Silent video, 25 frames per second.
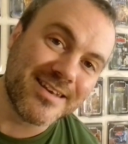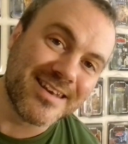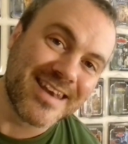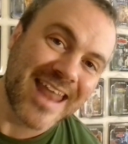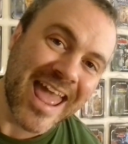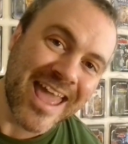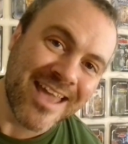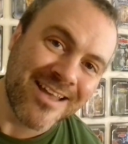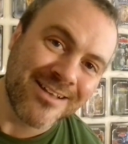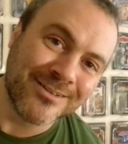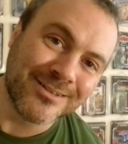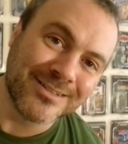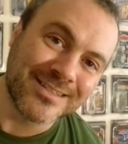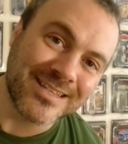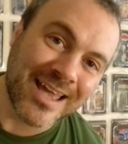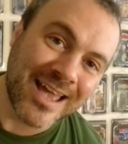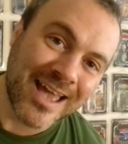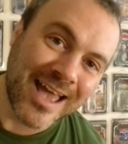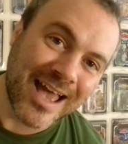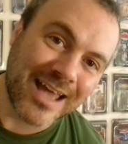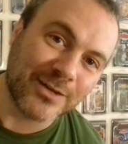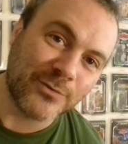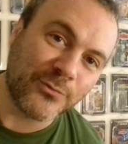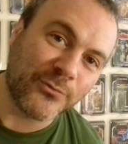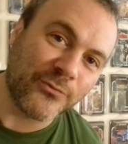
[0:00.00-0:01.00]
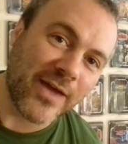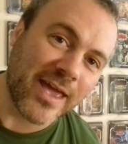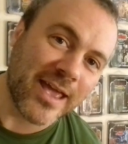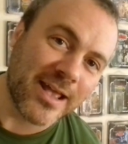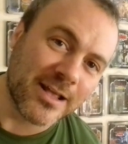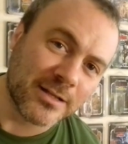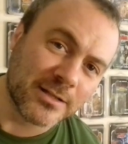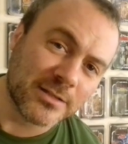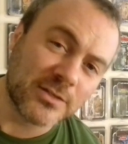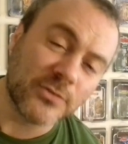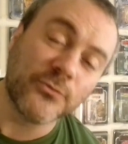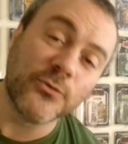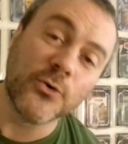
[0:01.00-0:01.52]
nailed and
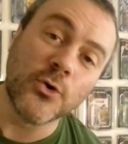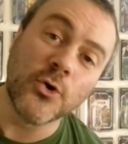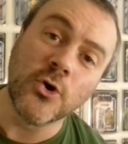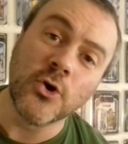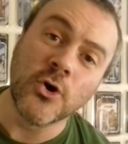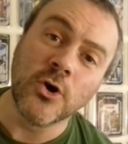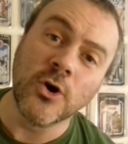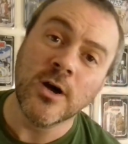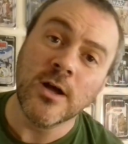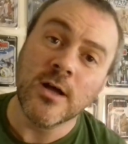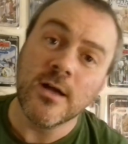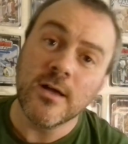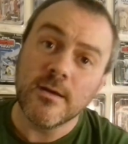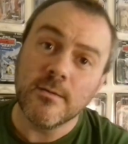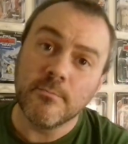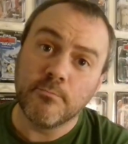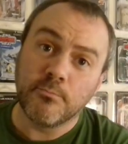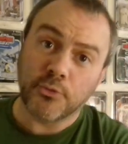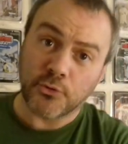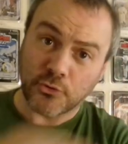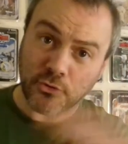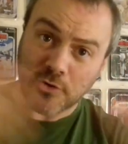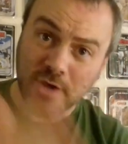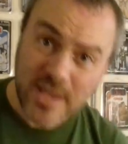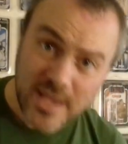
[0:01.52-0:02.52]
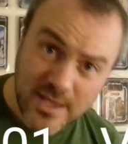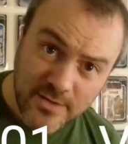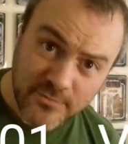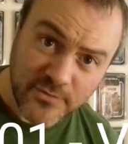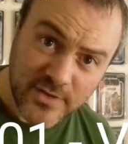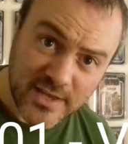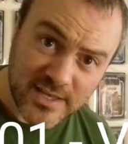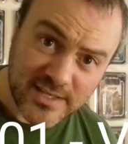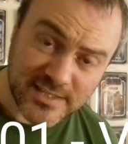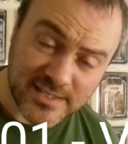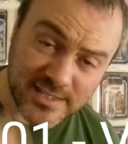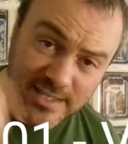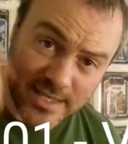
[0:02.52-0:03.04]
failed for
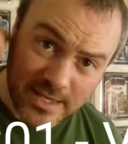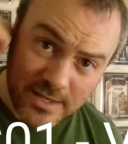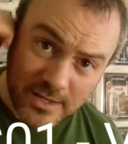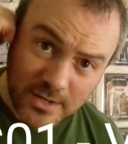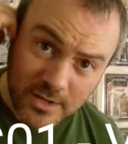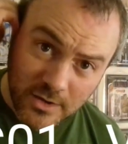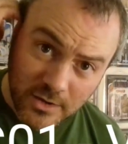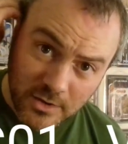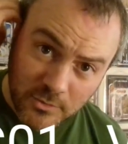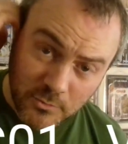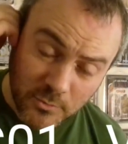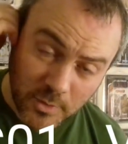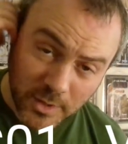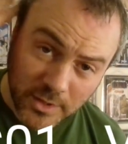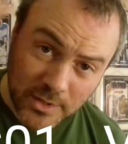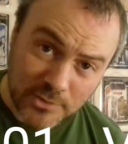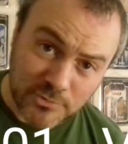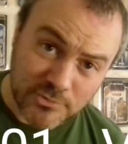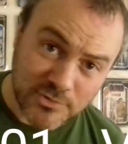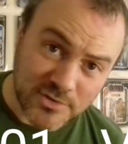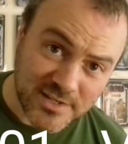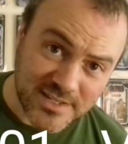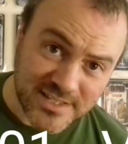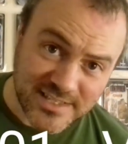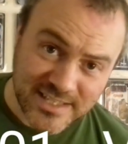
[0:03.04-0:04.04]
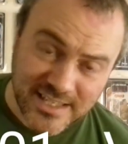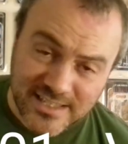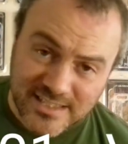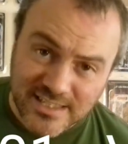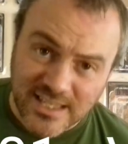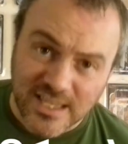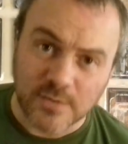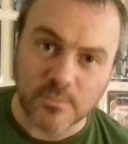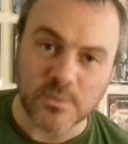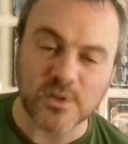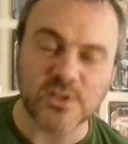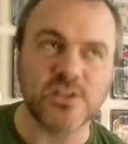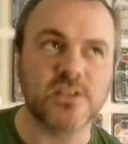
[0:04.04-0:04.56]
pre-V C one hundred
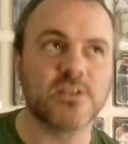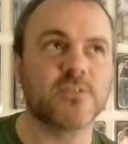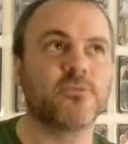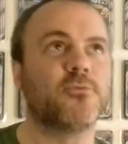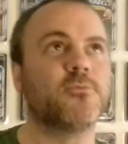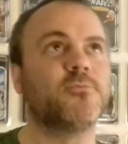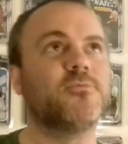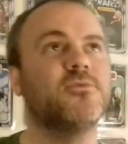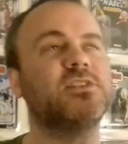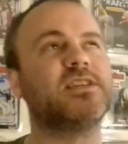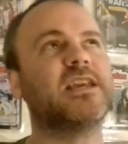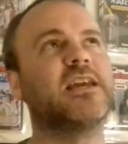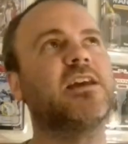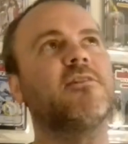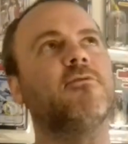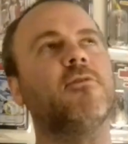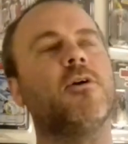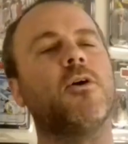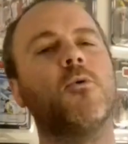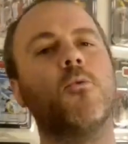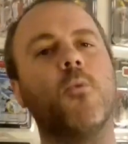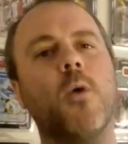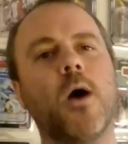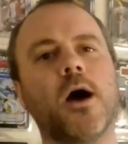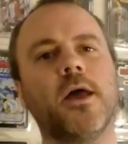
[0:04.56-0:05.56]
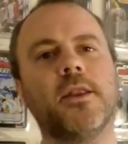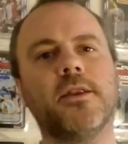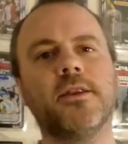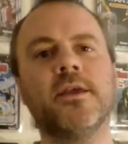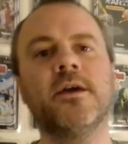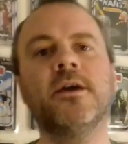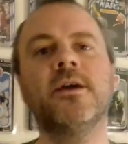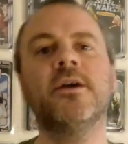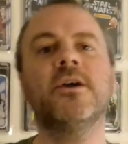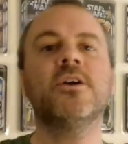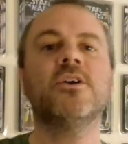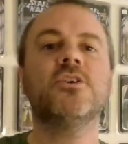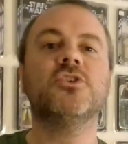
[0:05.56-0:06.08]
sixteen, which is from zero one
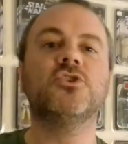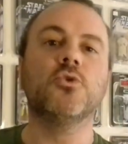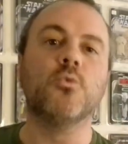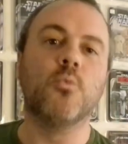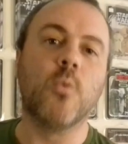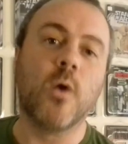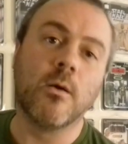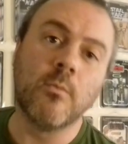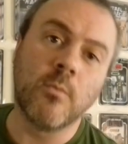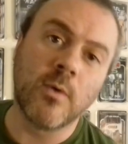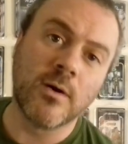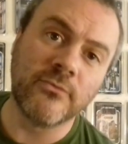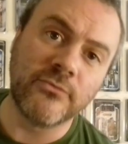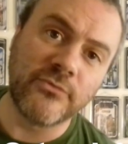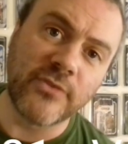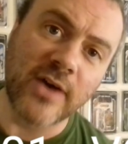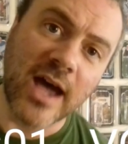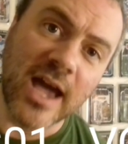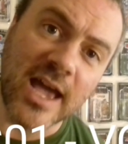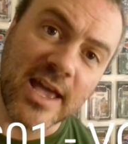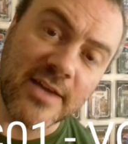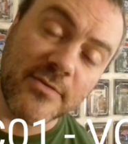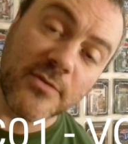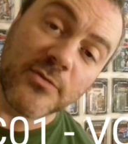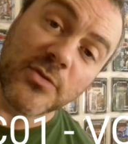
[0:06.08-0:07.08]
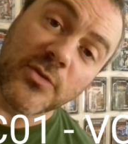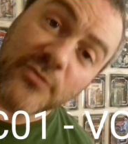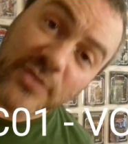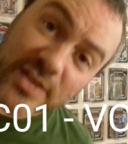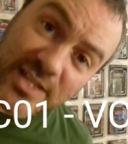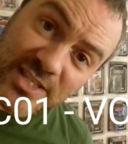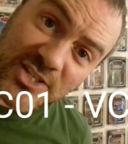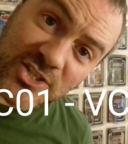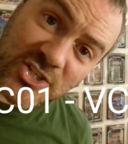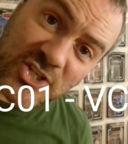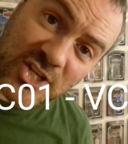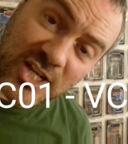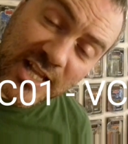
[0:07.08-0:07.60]
to one one five of the
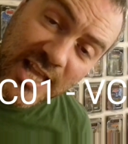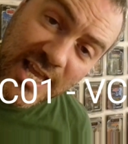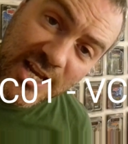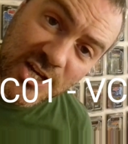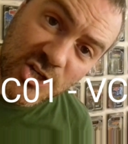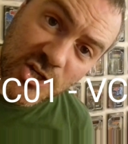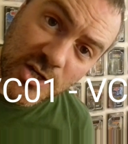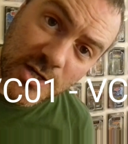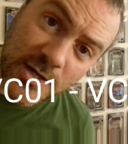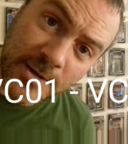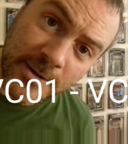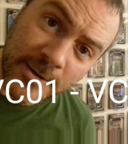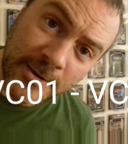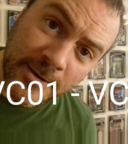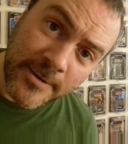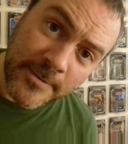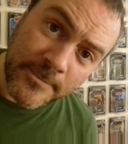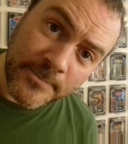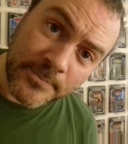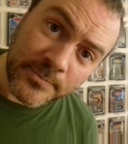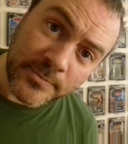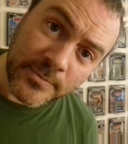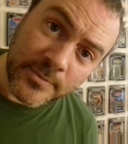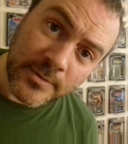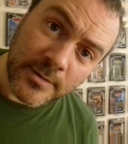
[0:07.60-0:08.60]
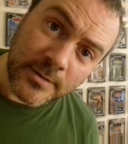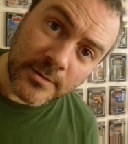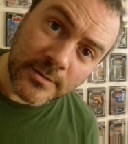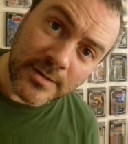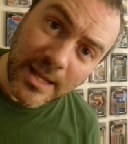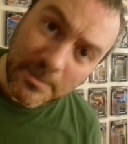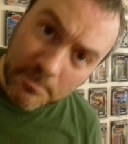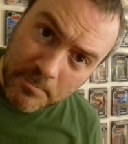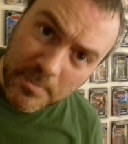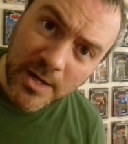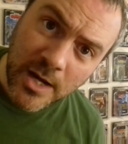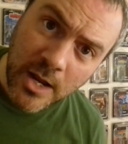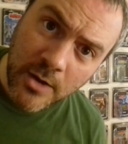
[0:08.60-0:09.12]
vintage collection,
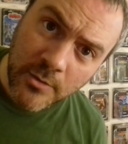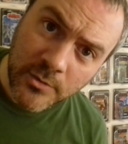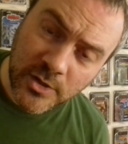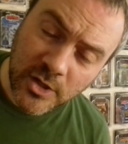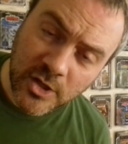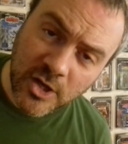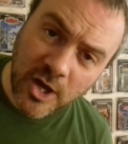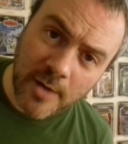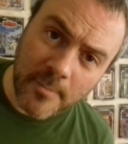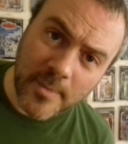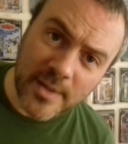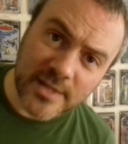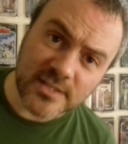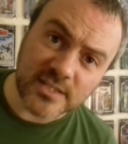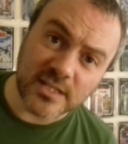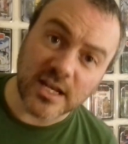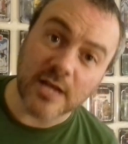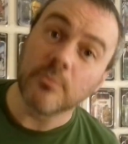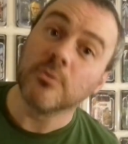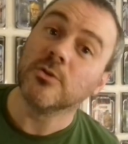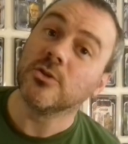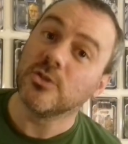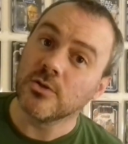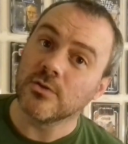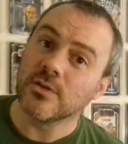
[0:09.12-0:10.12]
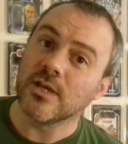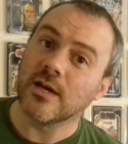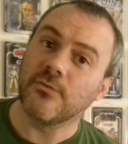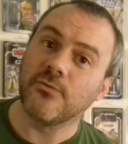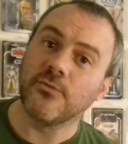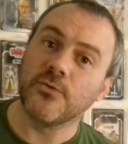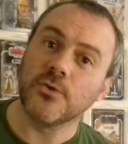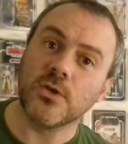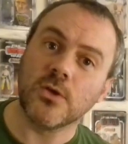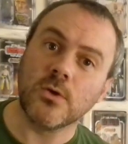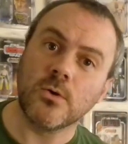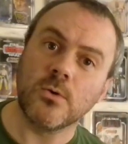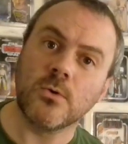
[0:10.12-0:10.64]
let me know in the comments and I will do that
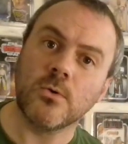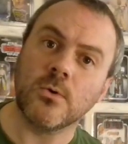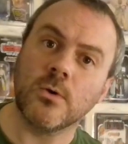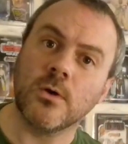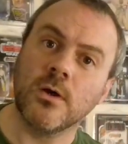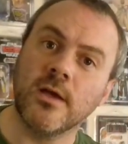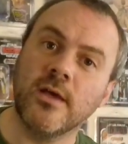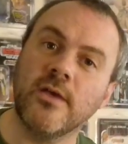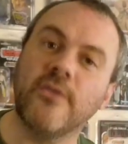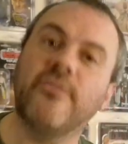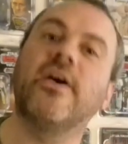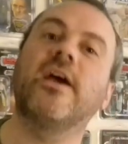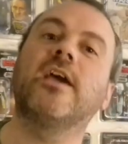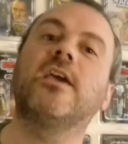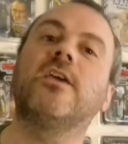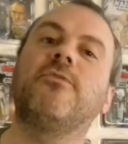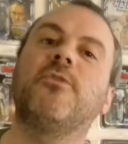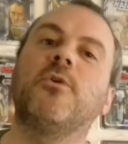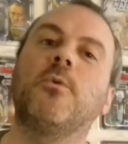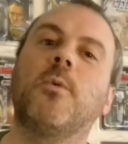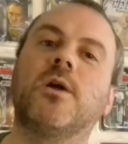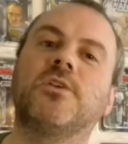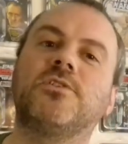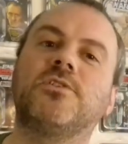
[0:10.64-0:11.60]
for you. Thank you for